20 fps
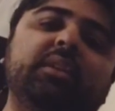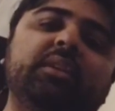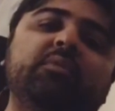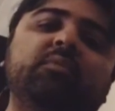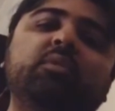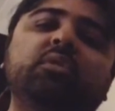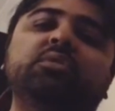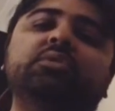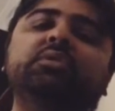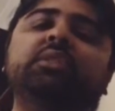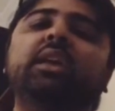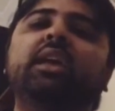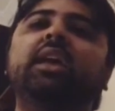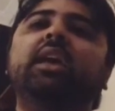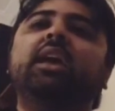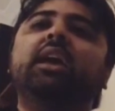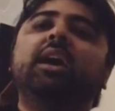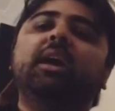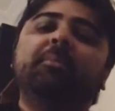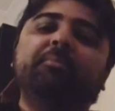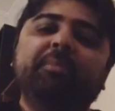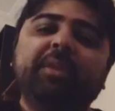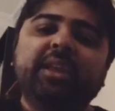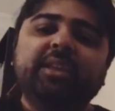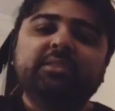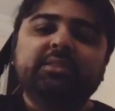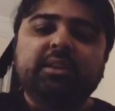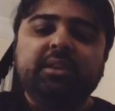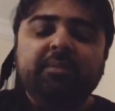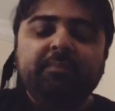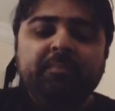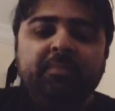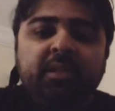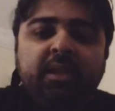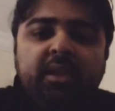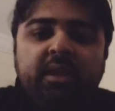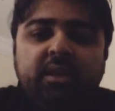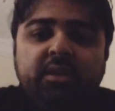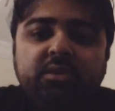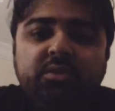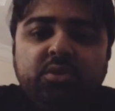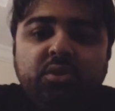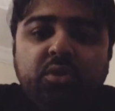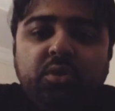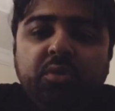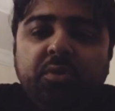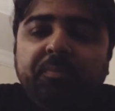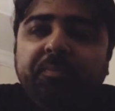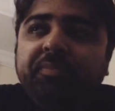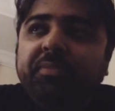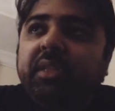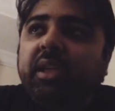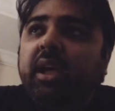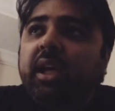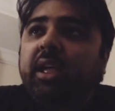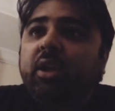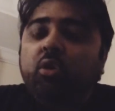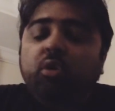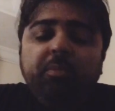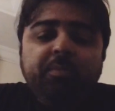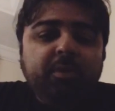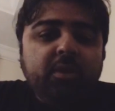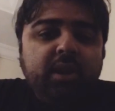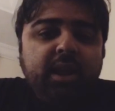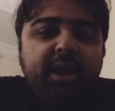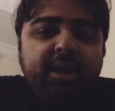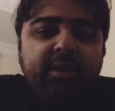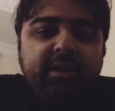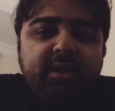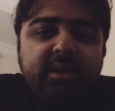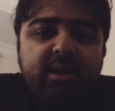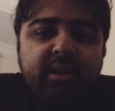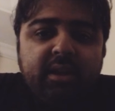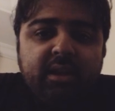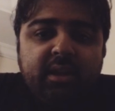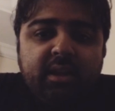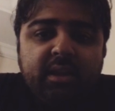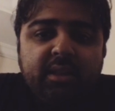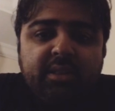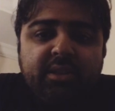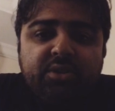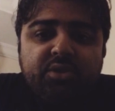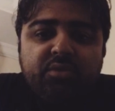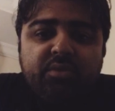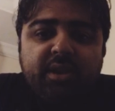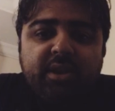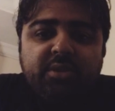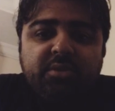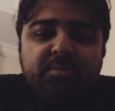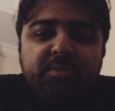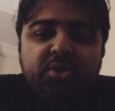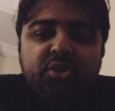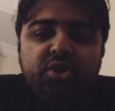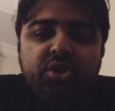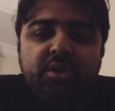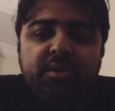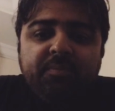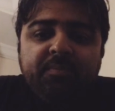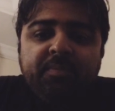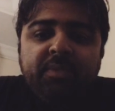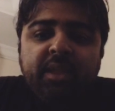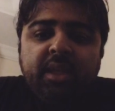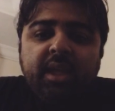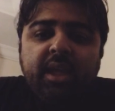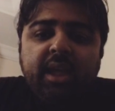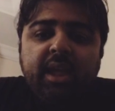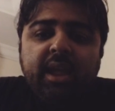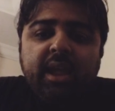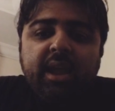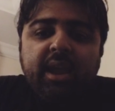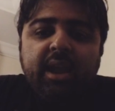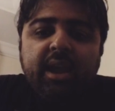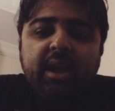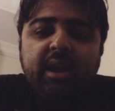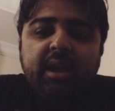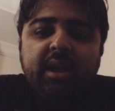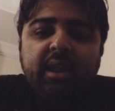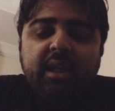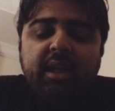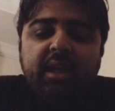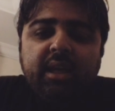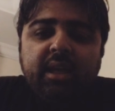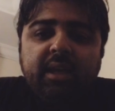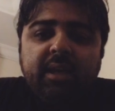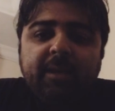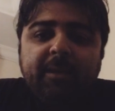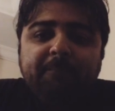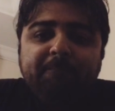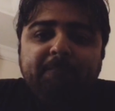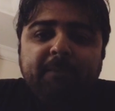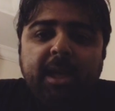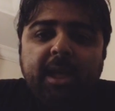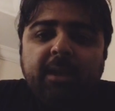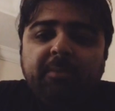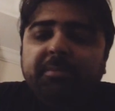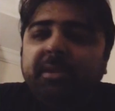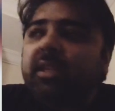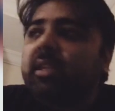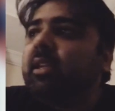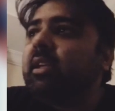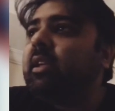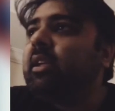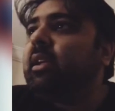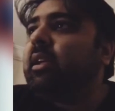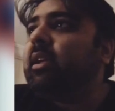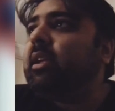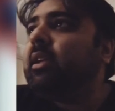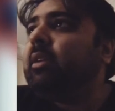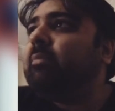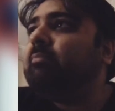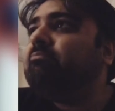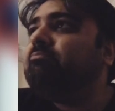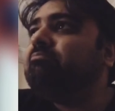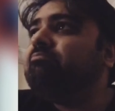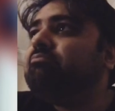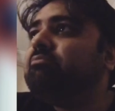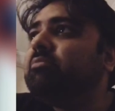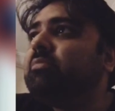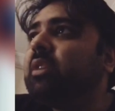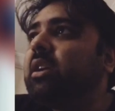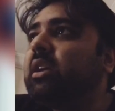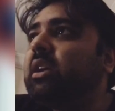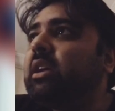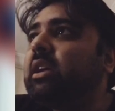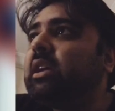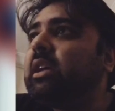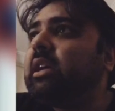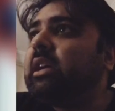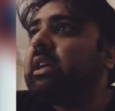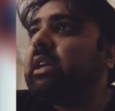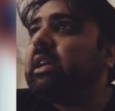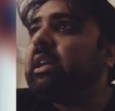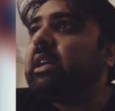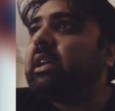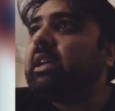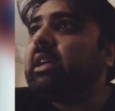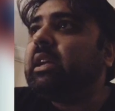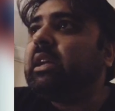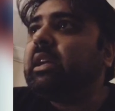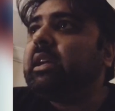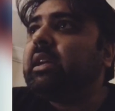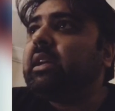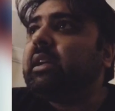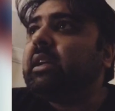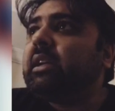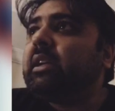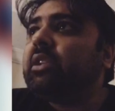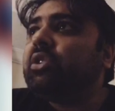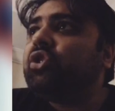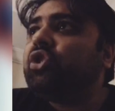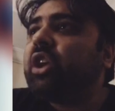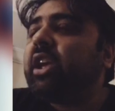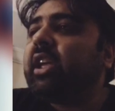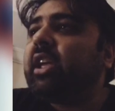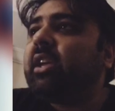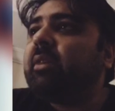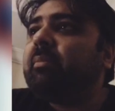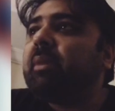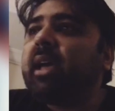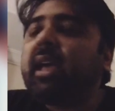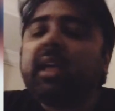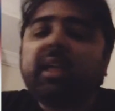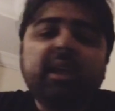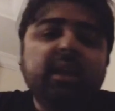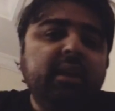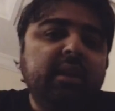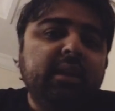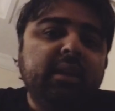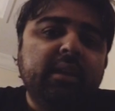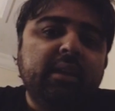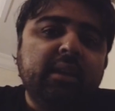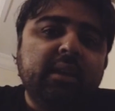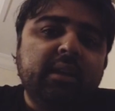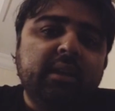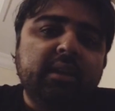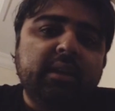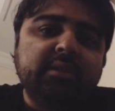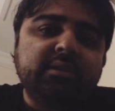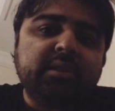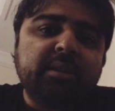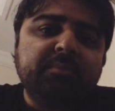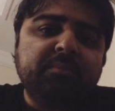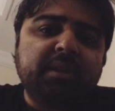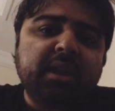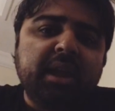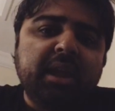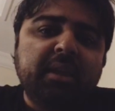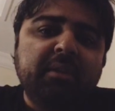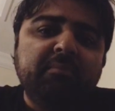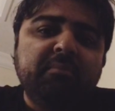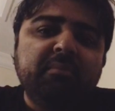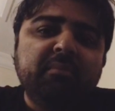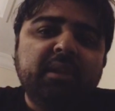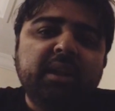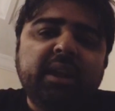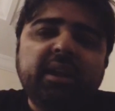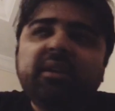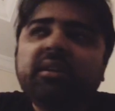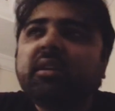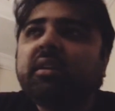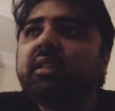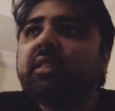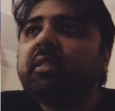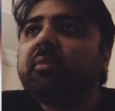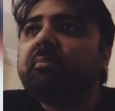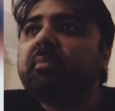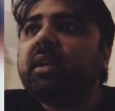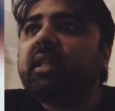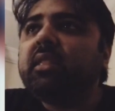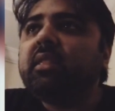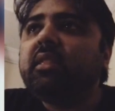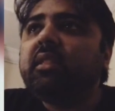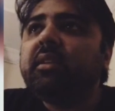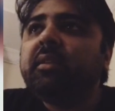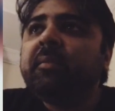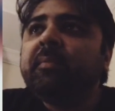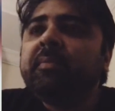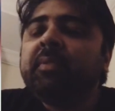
It was amazing. So I hope you liked this transmission. And I'll be checking back sometime later in the month.